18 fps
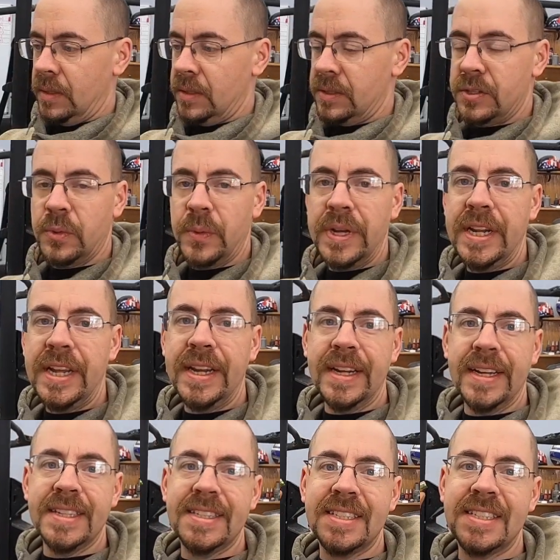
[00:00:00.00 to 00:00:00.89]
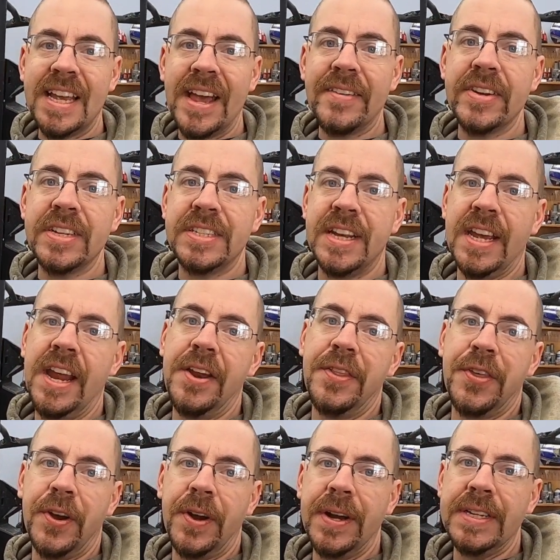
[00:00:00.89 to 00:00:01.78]
So we need a
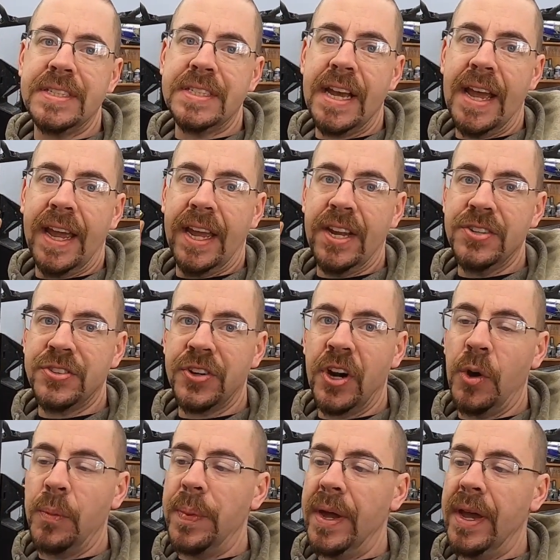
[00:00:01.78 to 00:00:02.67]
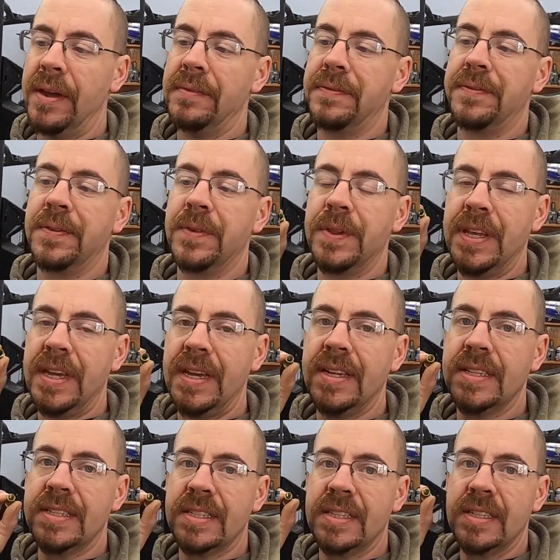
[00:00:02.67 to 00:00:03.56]
17 32nd drill bit for
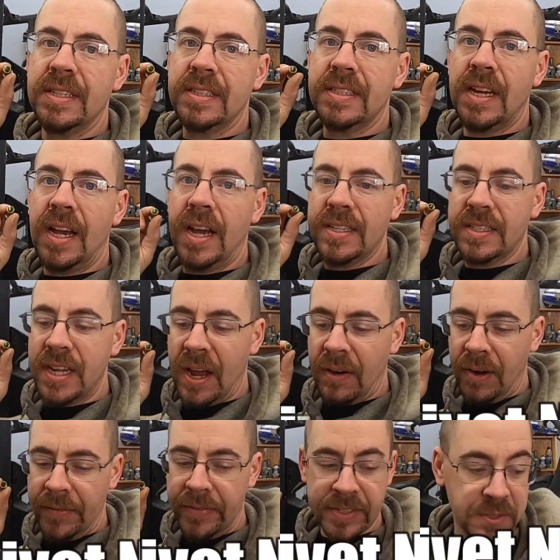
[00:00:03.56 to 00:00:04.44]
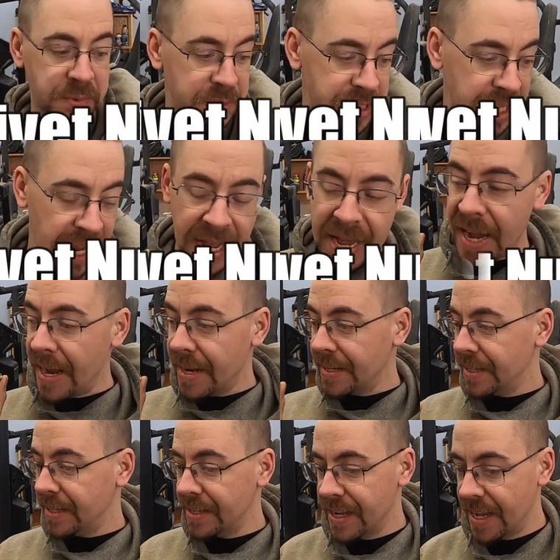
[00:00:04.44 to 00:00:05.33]
these size nut rivets, which I
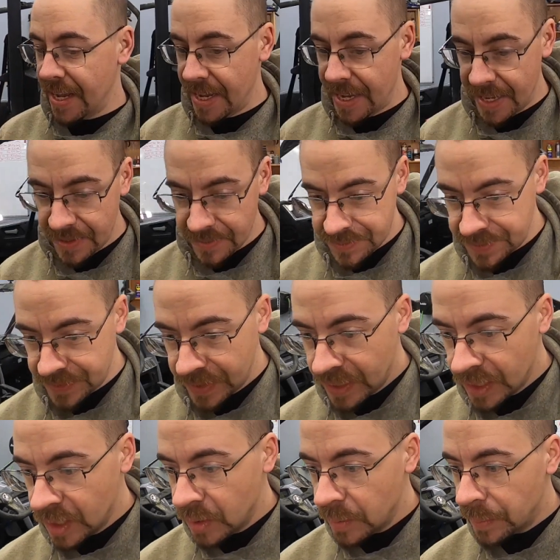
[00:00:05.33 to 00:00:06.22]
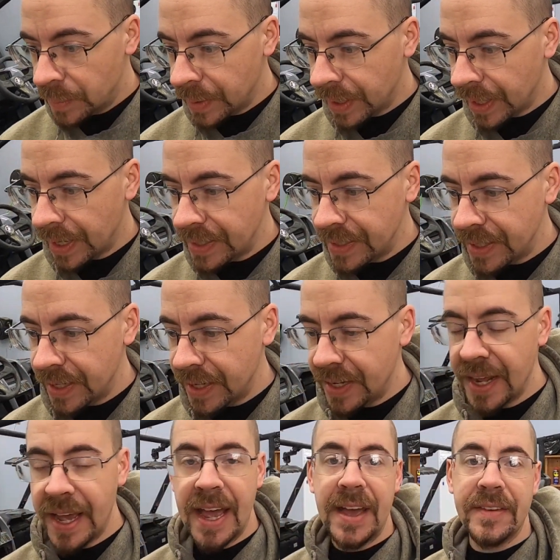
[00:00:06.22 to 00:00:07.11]
didn't have, but I
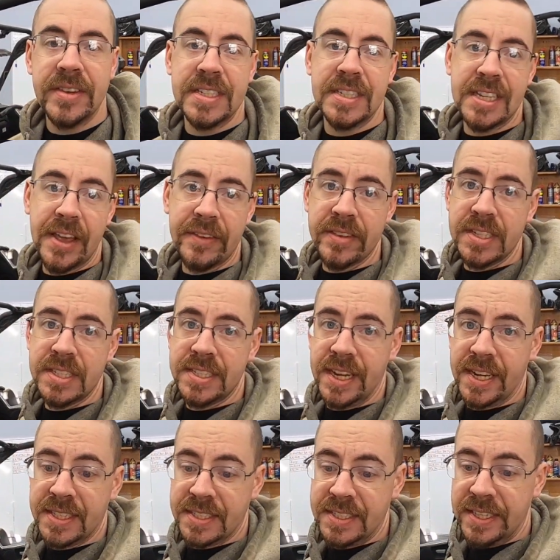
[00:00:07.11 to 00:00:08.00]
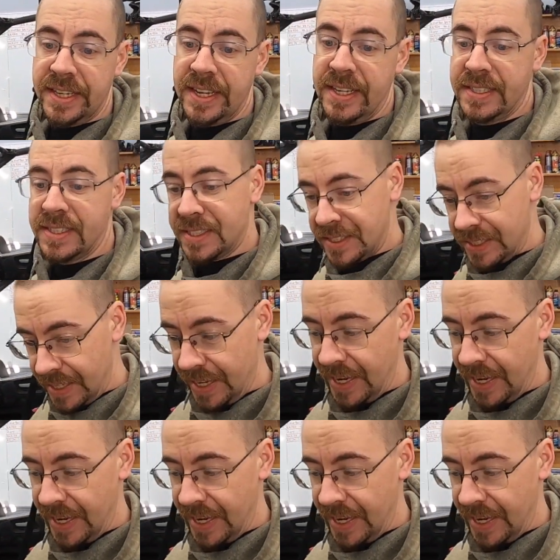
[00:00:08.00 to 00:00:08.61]
did have a 7/16.